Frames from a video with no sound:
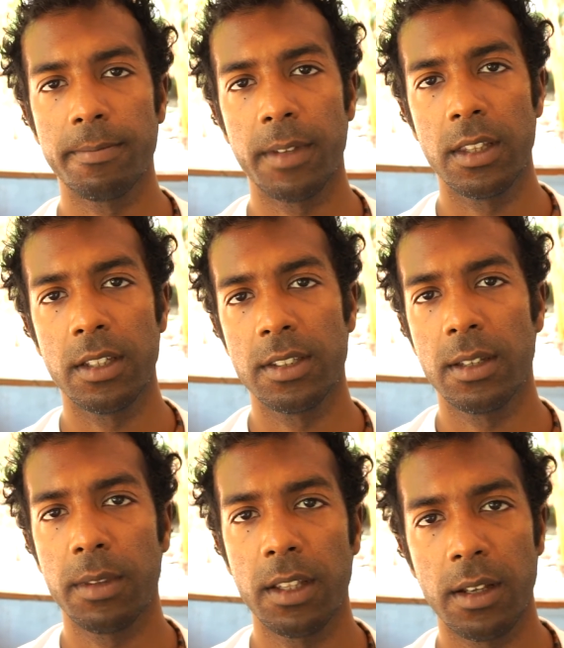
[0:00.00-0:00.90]
and this is
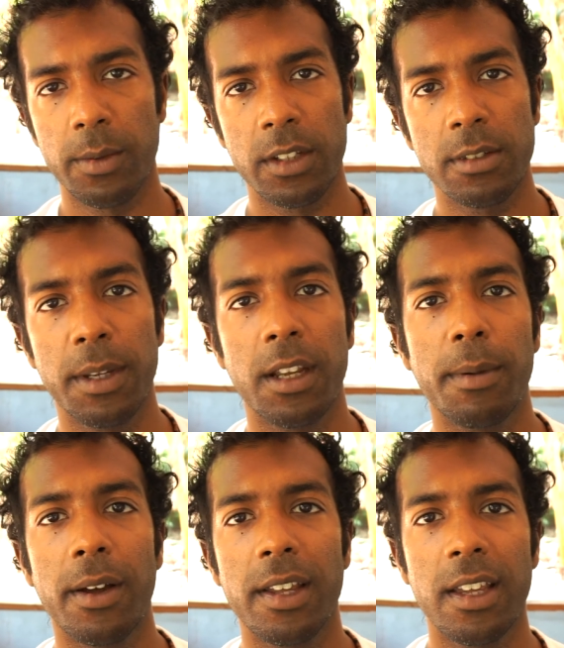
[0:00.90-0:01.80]
something that I want to speak
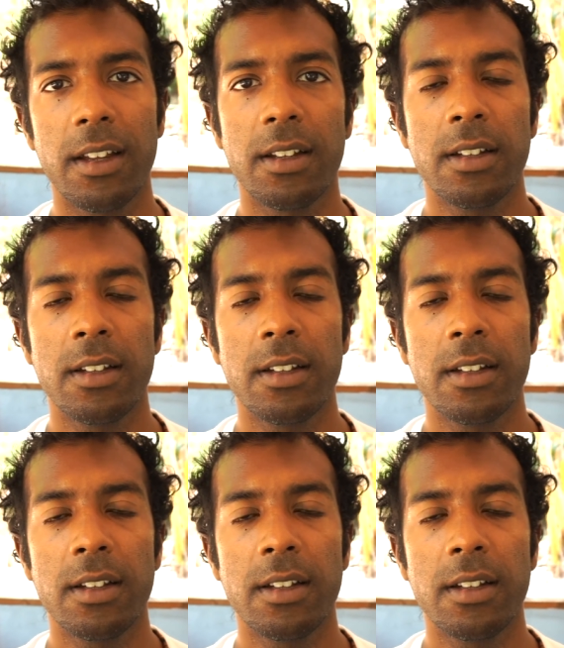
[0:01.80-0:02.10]
about here.